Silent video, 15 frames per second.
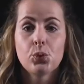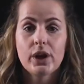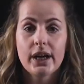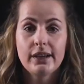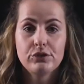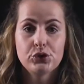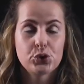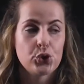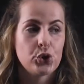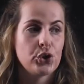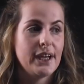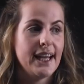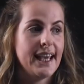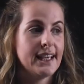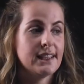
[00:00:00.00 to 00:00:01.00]
what I've
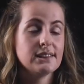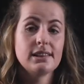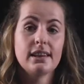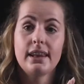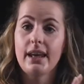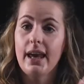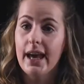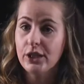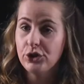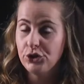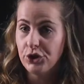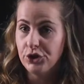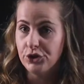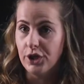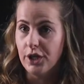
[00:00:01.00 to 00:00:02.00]
drawn is the
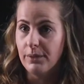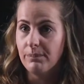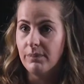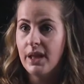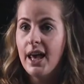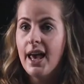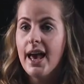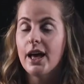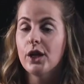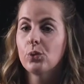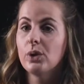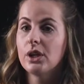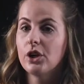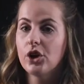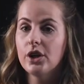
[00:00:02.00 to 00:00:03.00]
ectoderm, and
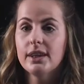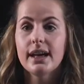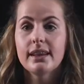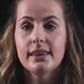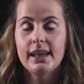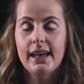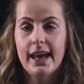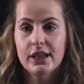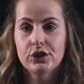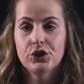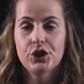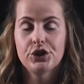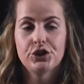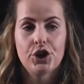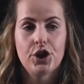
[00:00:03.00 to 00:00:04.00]
we know that the
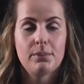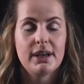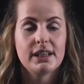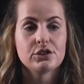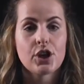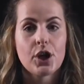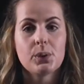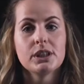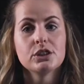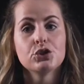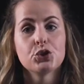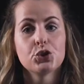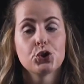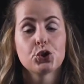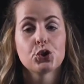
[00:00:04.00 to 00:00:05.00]
ectoderm is going
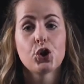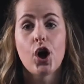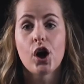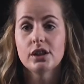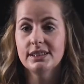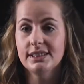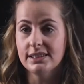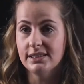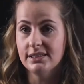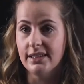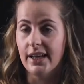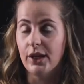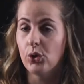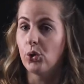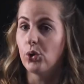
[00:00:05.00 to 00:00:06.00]
to
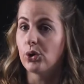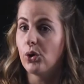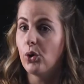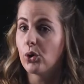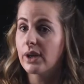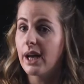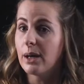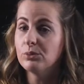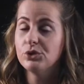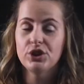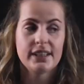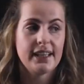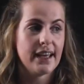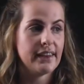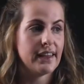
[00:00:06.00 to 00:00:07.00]
condensate or come
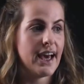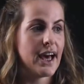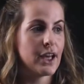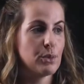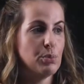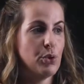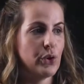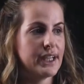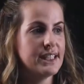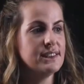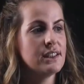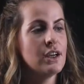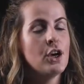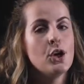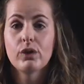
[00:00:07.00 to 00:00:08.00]
together at a
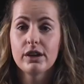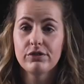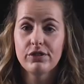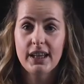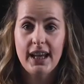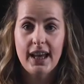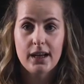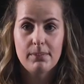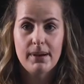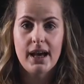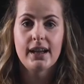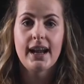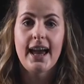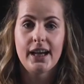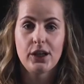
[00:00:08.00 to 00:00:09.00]
point roughly at
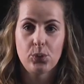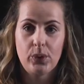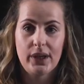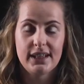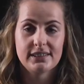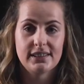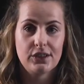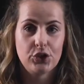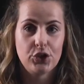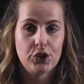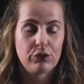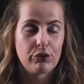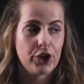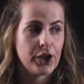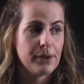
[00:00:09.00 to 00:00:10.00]
about 8 weeks in
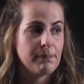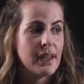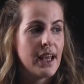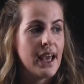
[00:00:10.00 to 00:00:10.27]
utero.